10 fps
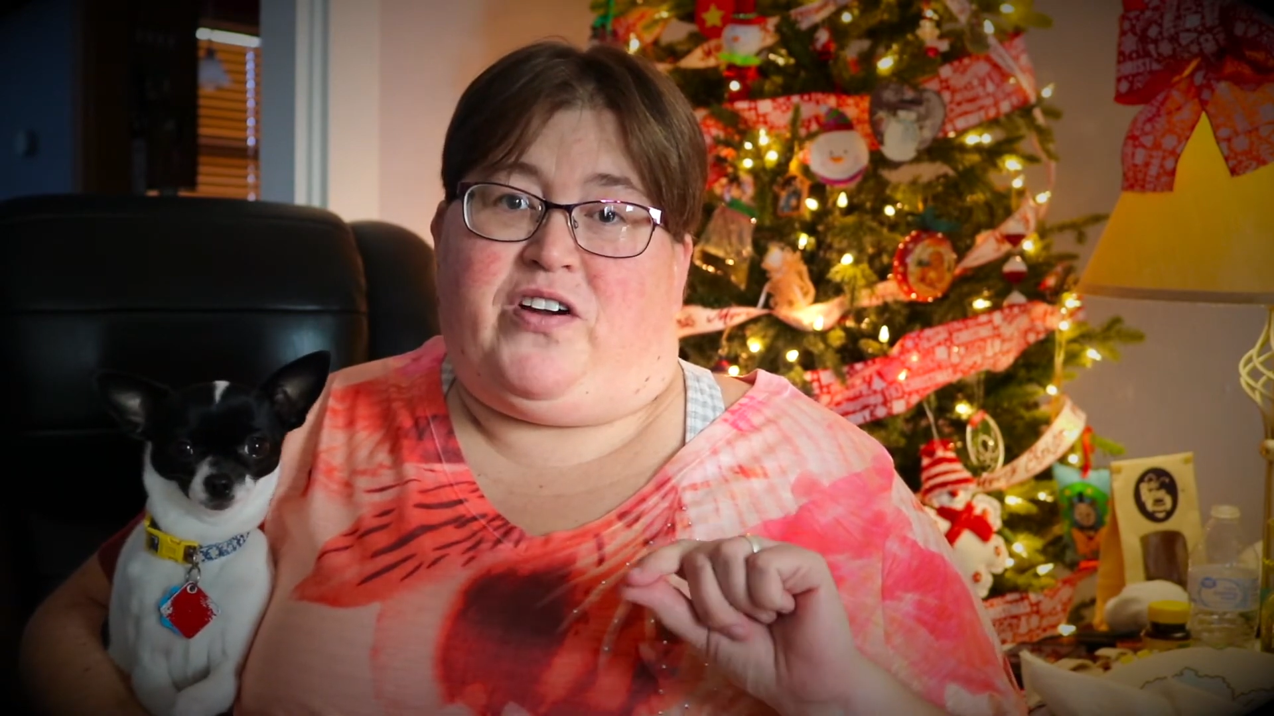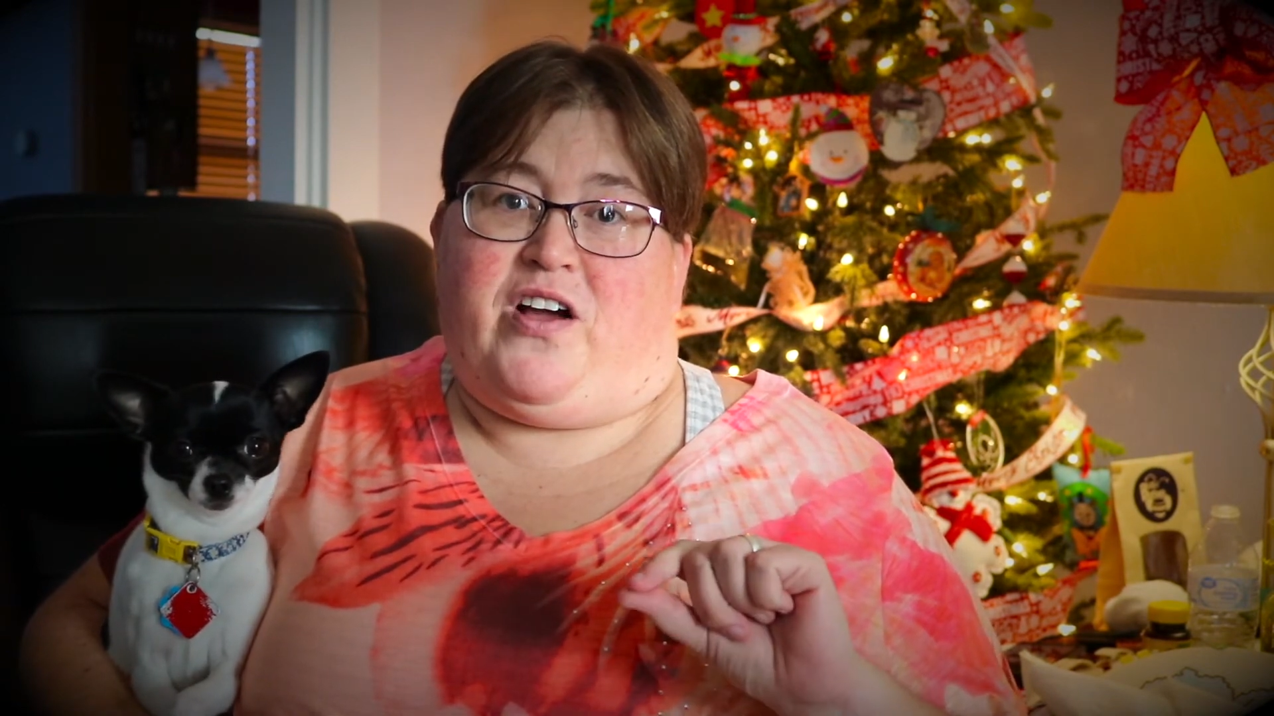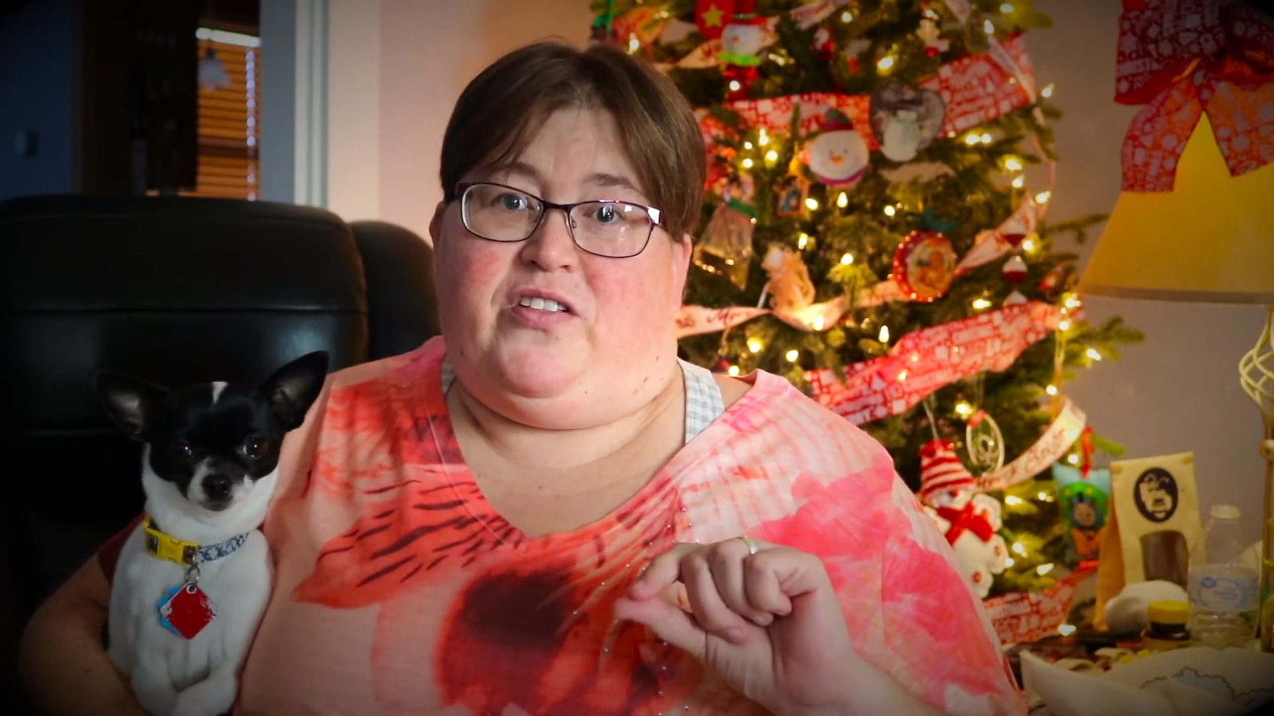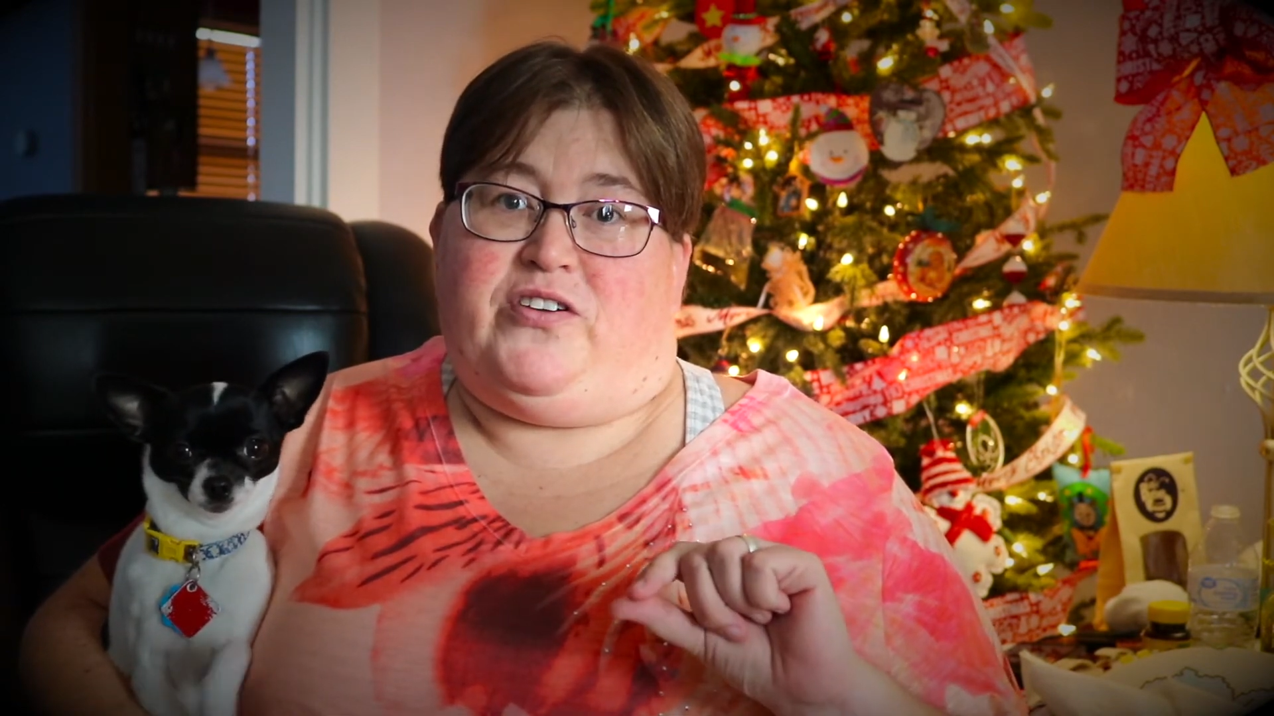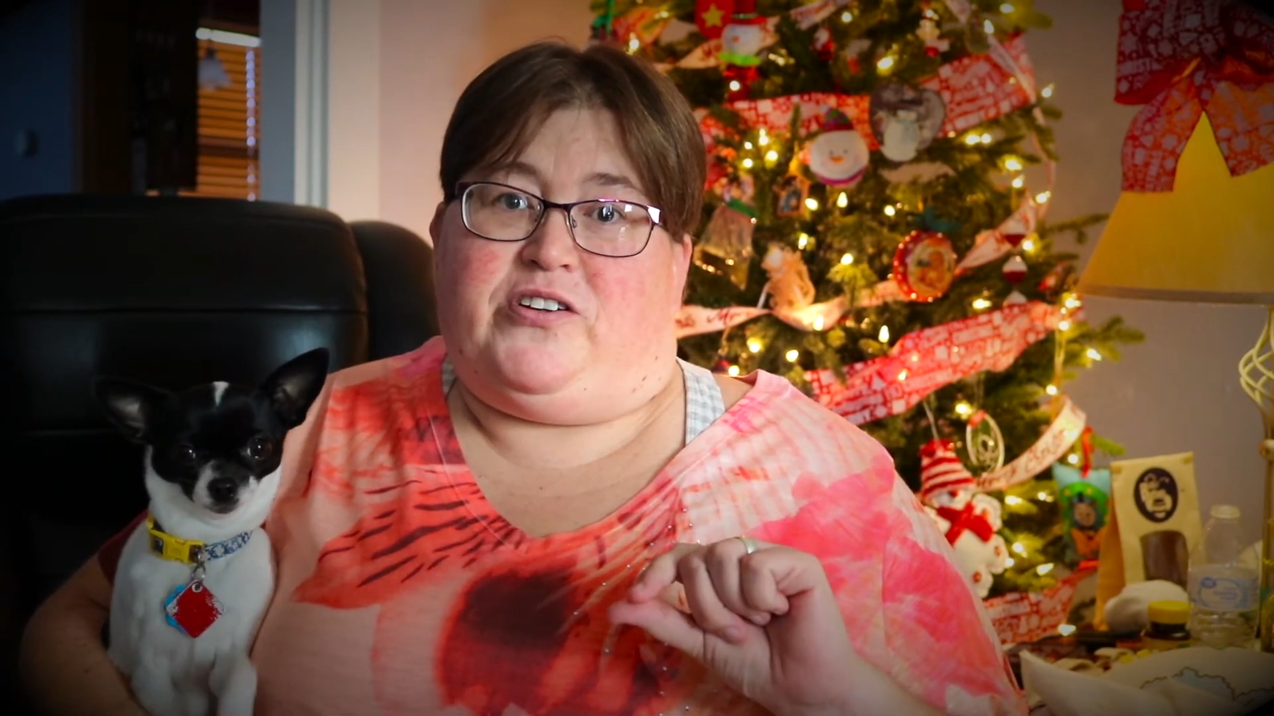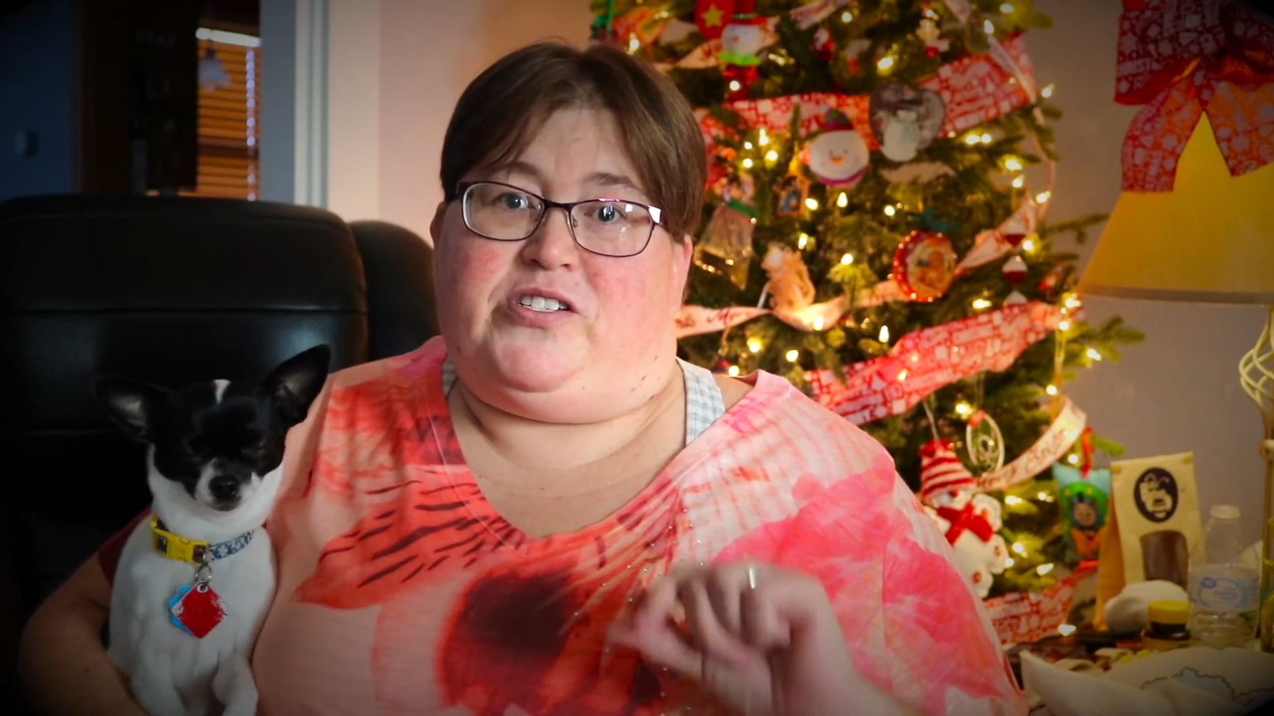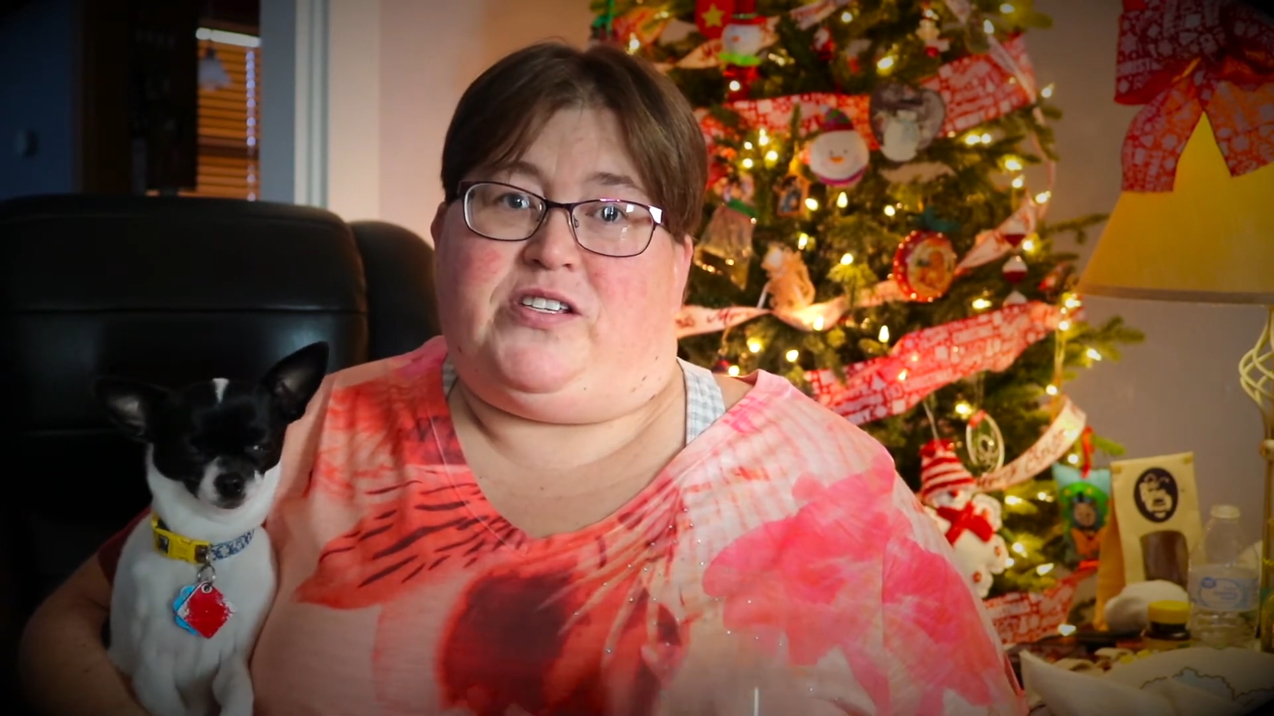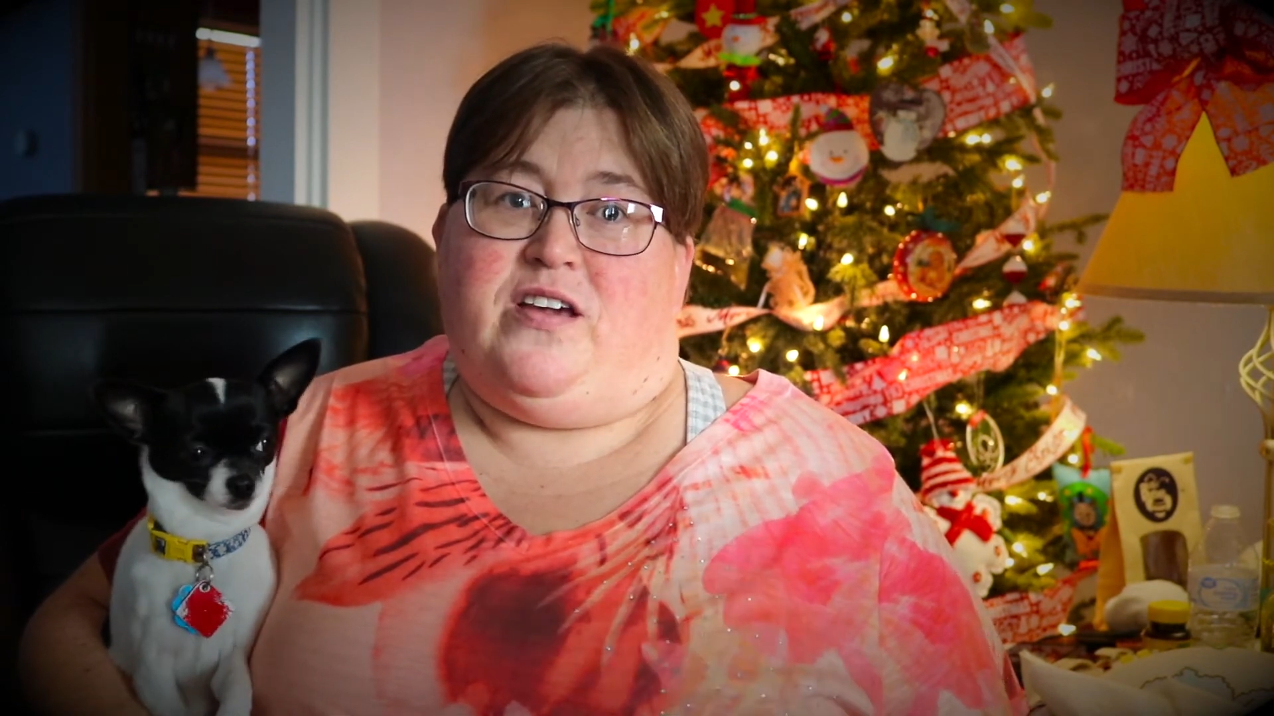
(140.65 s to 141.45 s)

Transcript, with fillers: colors.